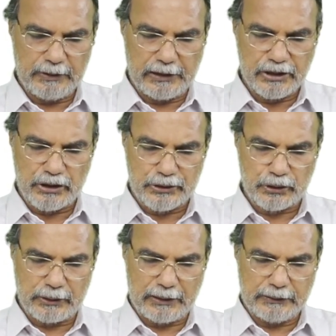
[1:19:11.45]
That is also
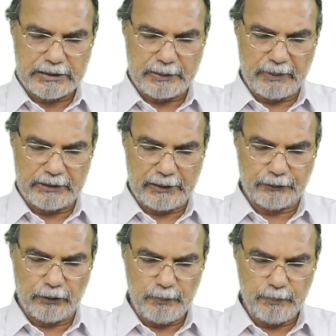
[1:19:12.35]
correct. This is a methyl
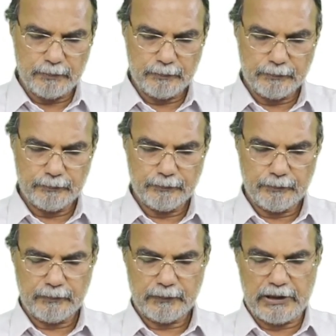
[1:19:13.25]
group.
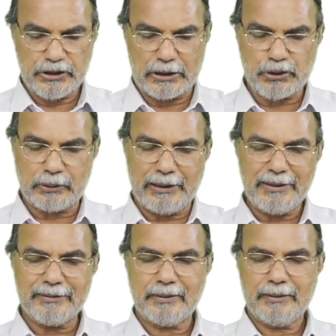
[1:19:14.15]
That is also correct.